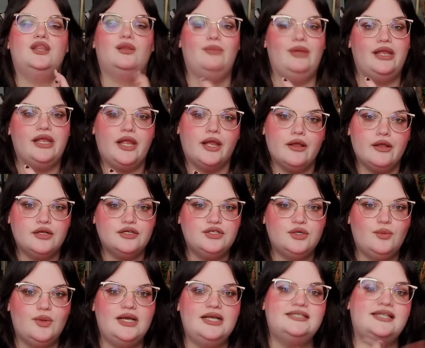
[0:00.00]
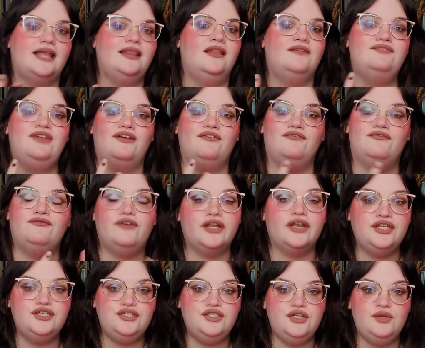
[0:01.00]
The main character was. I loved how
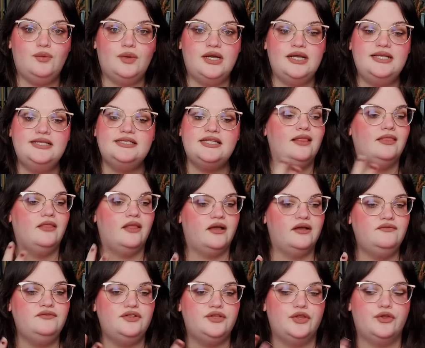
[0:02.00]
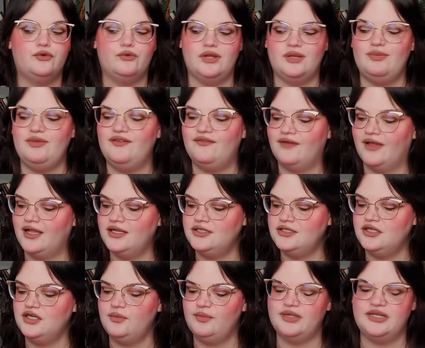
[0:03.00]
funny she was. I loved the creepy
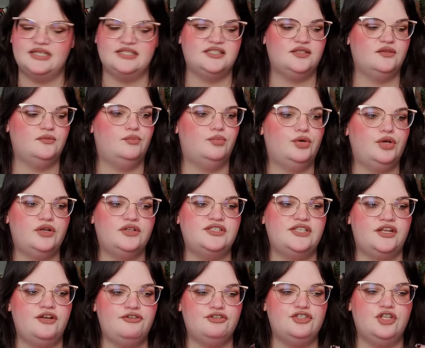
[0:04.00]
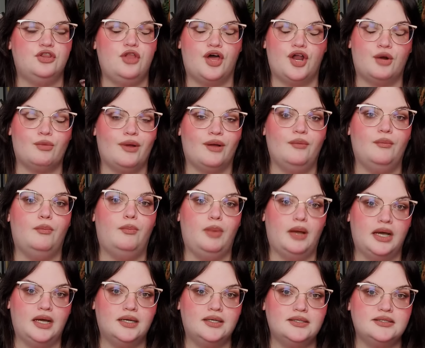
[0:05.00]
factor because the book centers a lot around
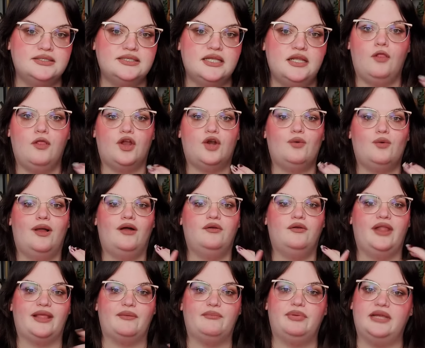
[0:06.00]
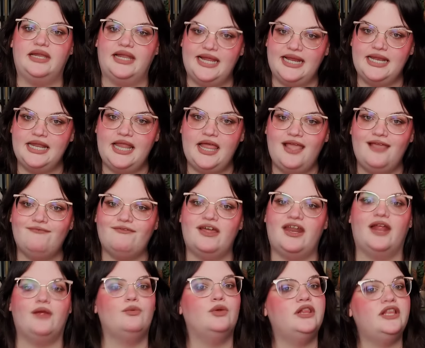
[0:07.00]
bugs, a lot around like plant life,
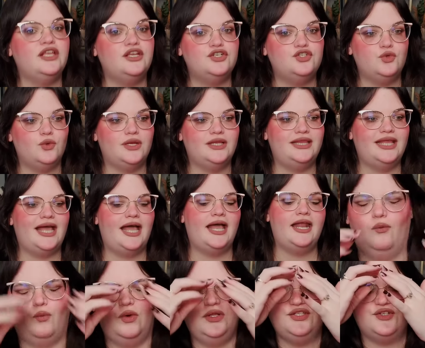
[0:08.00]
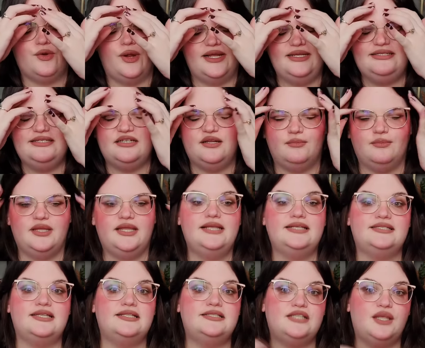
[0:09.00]
and I really enjoyed that. What's crazy to me
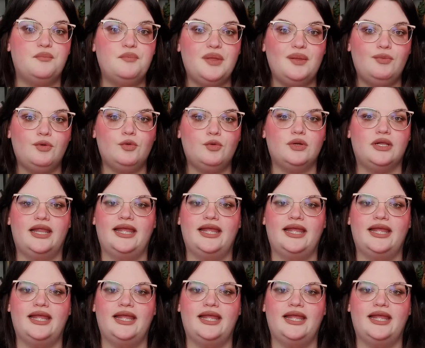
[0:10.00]
is that some people were